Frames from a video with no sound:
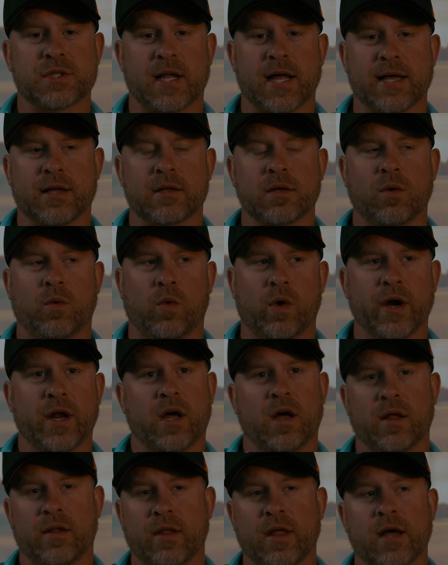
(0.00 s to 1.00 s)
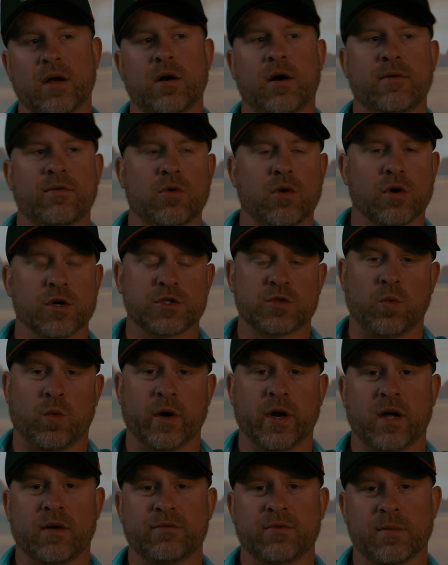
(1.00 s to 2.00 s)
like one on that golf course,
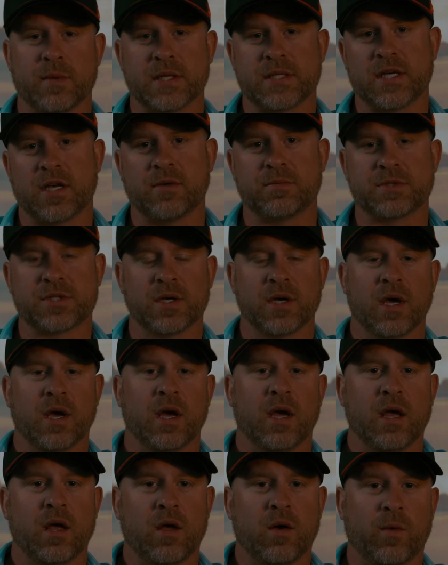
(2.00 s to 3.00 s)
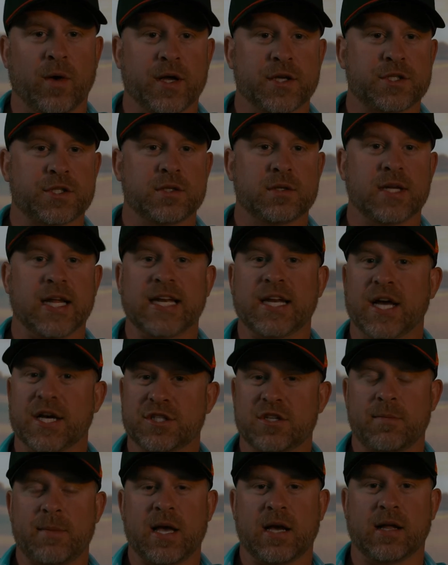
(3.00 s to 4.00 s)
one up from the tips, which
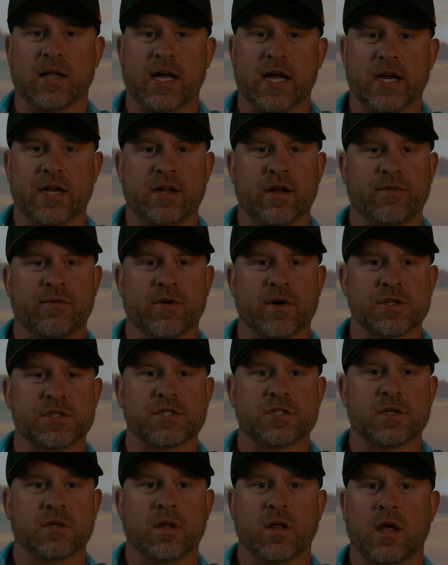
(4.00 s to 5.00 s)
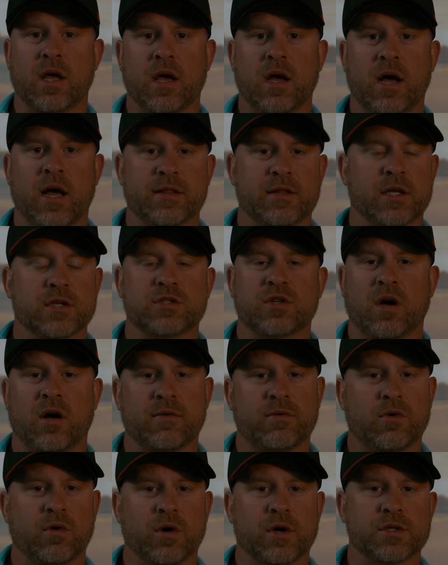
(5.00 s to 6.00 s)
doesn't make a lot of difference at this
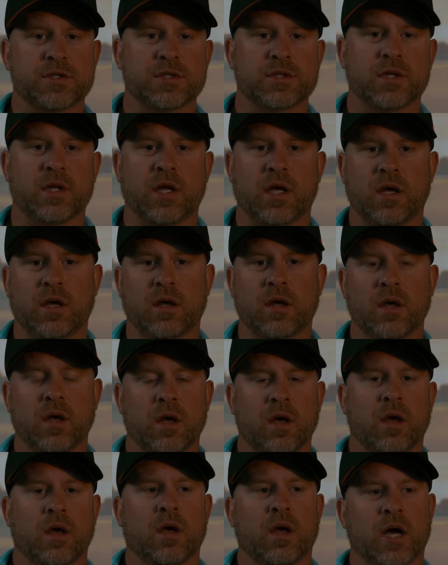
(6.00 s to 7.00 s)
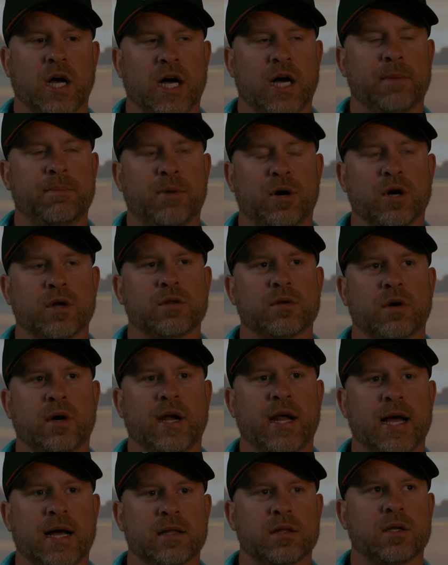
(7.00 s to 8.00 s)
golf course. The par
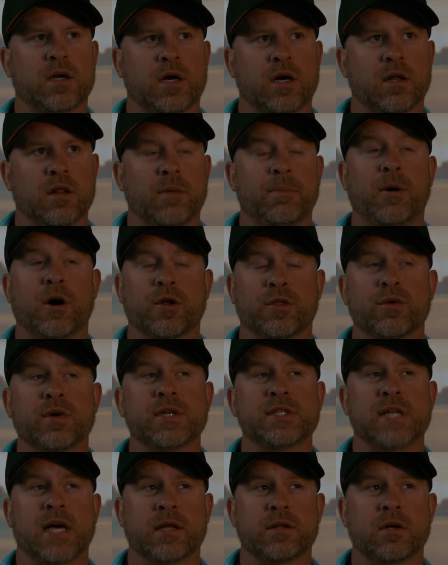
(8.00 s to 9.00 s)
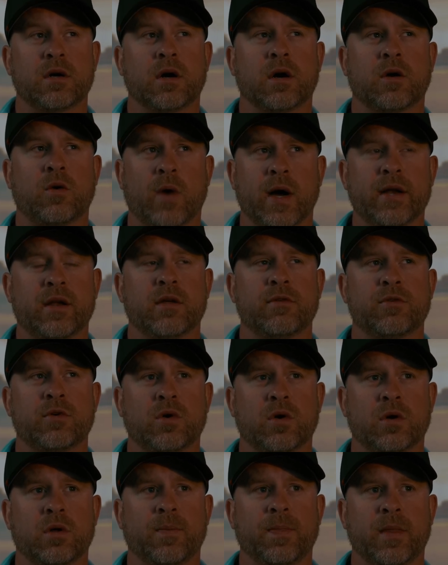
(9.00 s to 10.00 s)
3 out there, the par 3s out there are quite
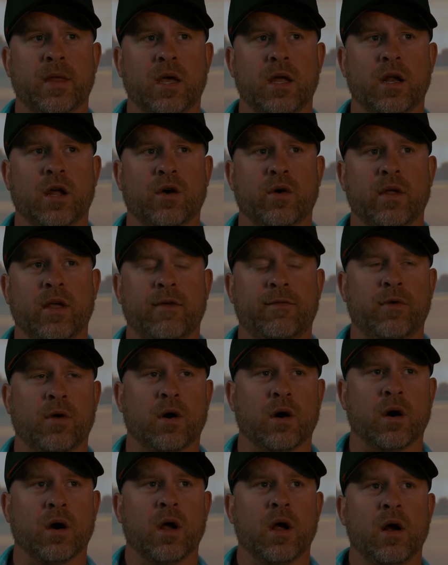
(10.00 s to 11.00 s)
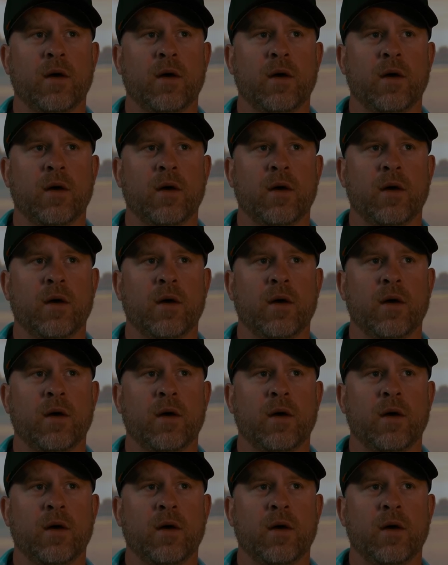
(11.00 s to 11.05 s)
difficult. You know, if your